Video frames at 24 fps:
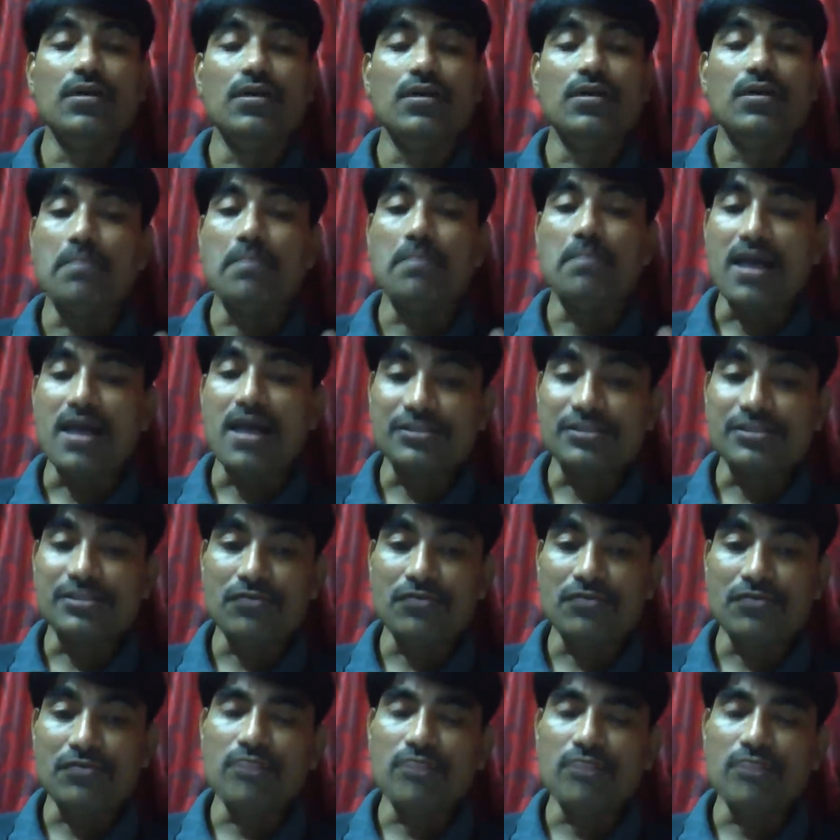past
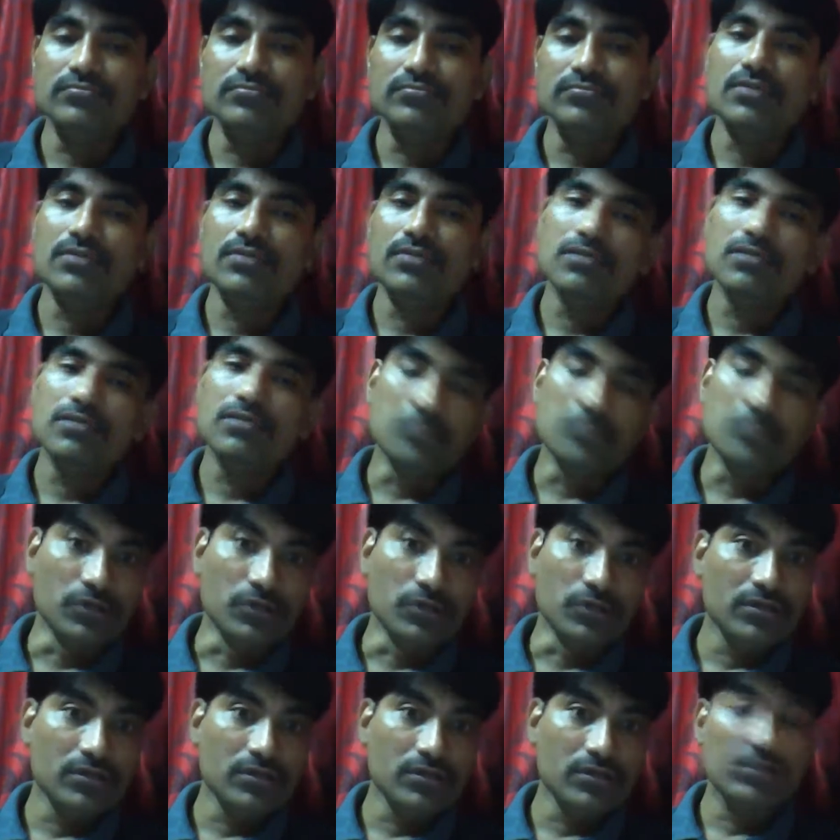form put,
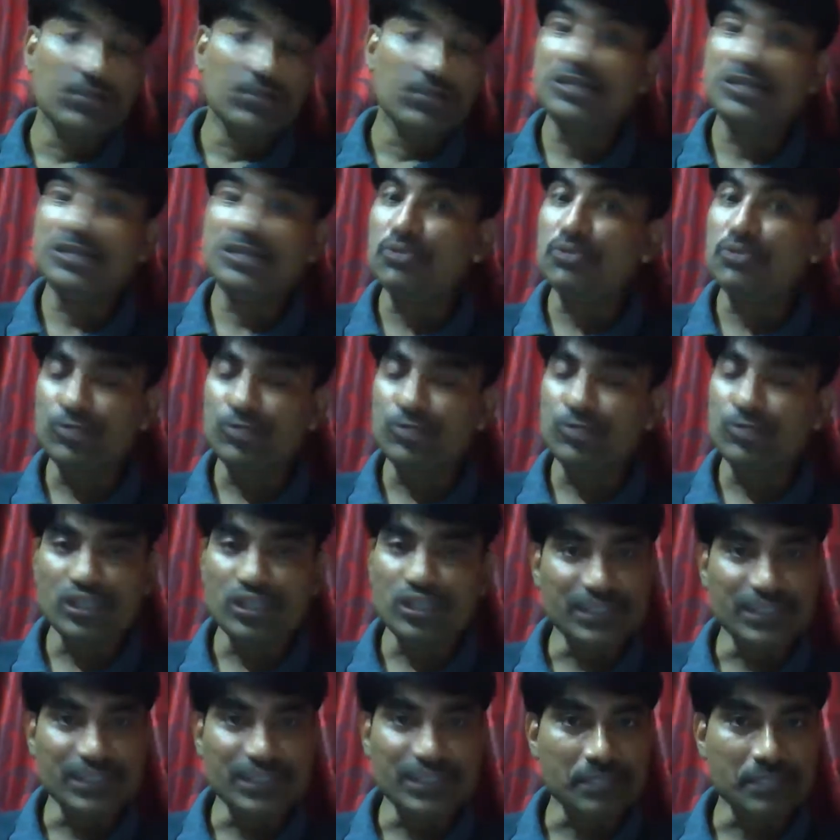There is no change
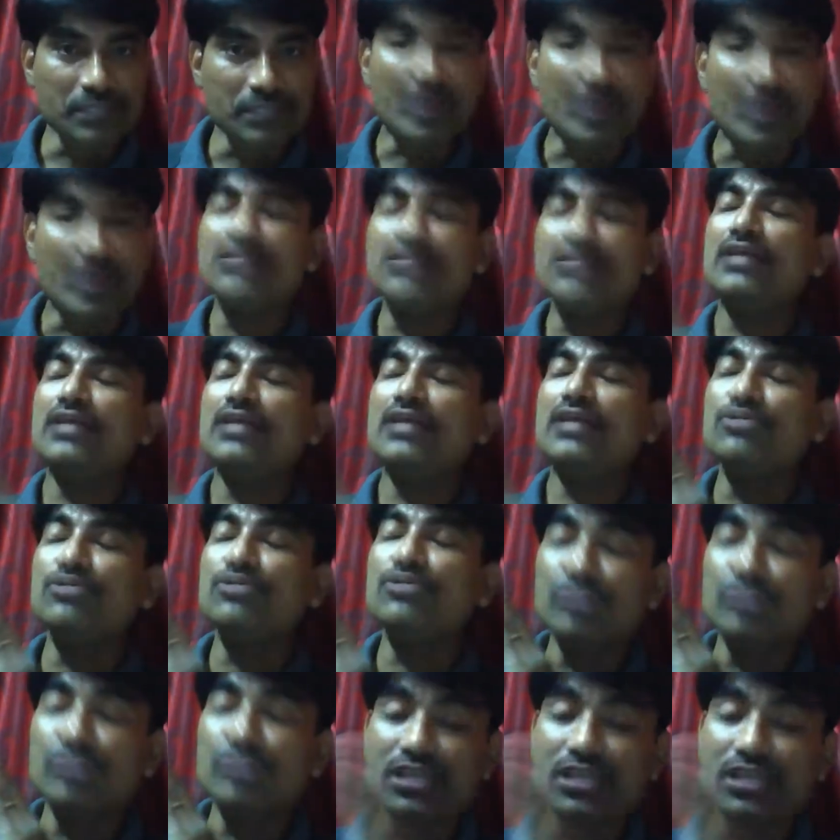in the spelling, there is no
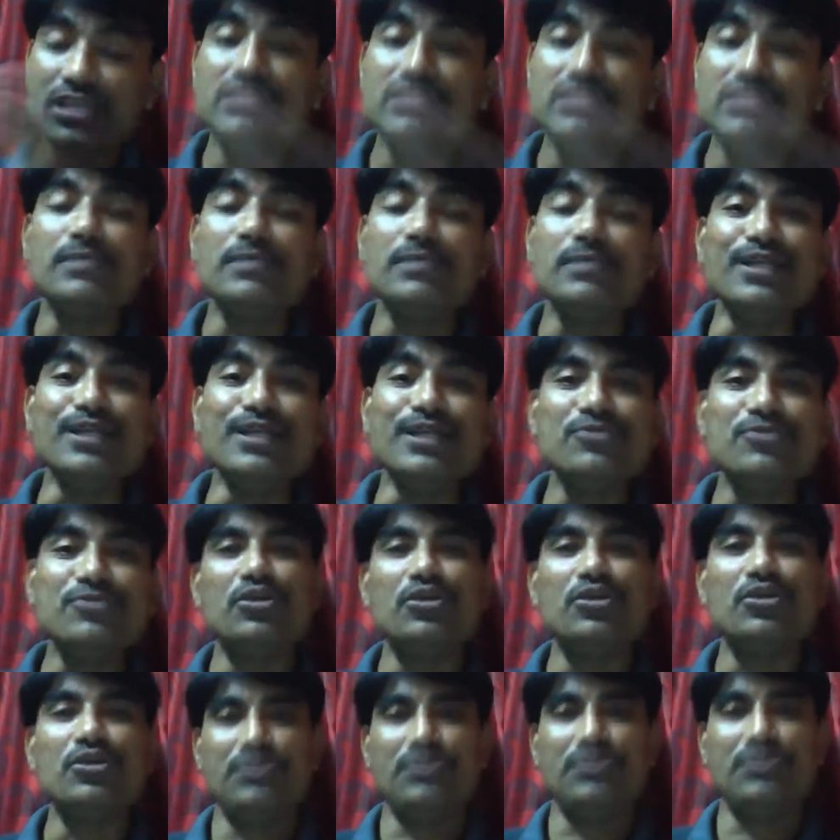change in the
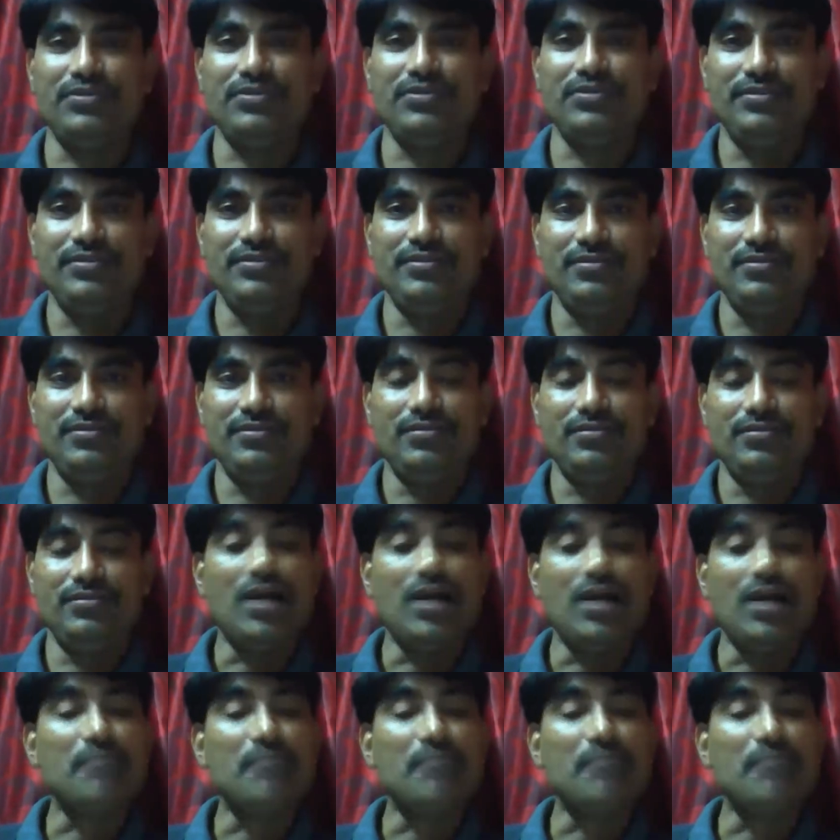pronunciation. And